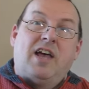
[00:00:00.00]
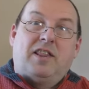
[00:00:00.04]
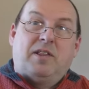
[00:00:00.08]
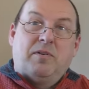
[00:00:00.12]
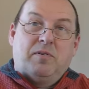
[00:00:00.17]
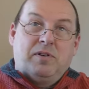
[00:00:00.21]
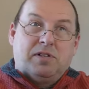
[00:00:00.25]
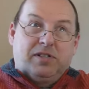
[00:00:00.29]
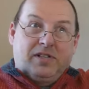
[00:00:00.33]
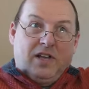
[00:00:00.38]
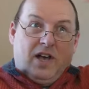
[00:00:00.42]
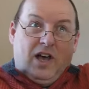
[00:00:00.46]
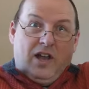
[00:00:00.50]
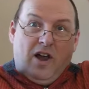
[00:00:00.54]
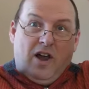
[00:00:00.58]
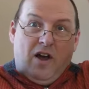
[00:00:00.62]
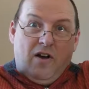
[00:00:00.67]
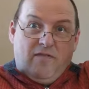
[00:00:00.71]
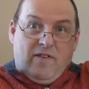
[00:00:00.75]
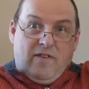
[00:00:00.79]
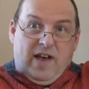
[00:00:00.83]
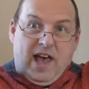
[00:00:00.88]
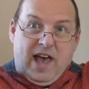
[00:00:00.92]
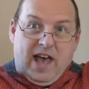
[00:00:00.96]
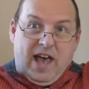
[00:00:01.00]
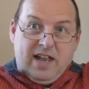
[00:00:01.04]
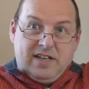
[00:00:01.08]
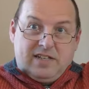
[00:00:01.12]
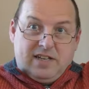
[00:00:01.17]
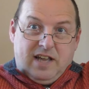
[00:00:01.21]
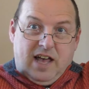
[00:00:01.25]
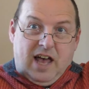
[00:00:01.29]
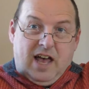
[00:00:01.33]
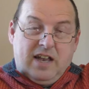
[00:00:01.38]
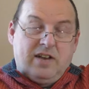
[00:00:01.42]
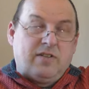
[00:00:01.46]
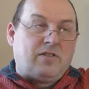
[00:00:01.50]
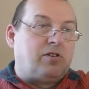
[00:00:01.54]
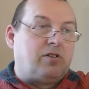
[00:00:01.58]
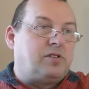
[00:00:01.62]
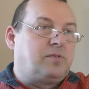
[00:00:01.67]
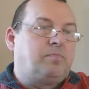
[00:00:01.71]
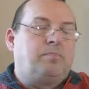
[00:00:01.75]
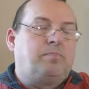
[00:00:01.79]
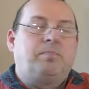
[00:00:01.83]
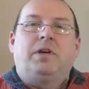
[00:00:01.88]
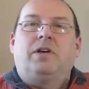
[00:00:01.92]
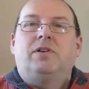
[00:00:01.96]
there was an overhead, and of
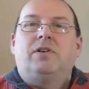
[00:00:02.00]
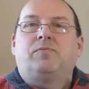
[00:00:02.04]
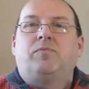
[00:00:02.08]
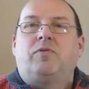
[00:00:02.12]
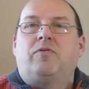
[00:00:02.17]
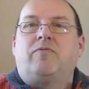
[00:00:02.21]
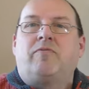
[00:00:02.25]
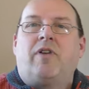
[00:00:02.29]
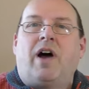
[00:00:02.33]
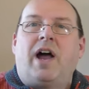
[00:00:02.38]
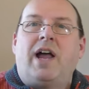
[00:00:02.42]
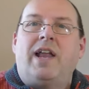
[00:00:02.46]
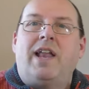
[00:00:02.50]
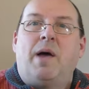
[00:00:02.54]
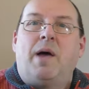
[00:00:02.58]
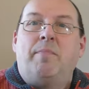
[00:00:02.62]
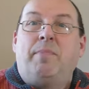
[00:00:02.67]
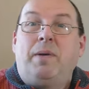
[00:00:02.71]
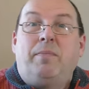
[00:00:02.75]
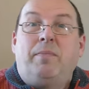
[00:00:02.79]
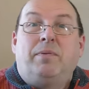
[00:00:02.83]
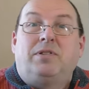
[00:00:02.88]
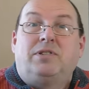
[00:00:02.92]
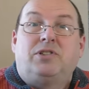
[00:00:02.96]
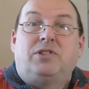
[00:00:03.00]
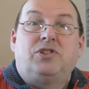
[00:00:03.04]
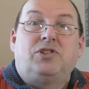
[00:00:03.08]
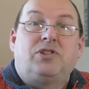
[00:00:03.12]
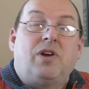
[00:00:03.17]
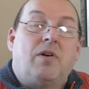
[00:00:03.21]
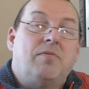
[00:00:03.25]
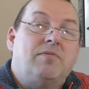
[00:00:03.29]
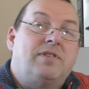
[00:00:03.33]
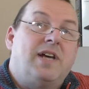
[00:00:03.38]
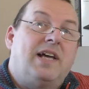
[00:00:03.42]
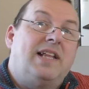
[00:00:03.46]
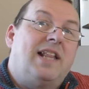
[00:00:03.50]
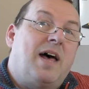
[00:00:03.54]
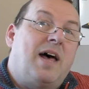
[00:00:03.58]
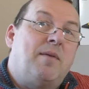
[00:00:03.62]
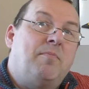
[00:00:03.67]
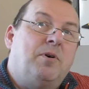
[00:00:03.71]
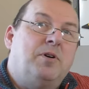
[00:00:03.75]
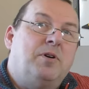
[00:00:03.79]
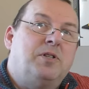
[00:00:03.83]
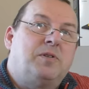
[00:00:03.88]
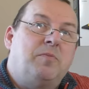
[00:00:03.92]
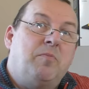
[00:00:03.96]
course, because with Ryanair, people just don't take
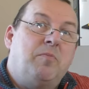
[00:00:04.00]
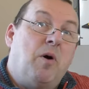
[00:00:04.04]
that much.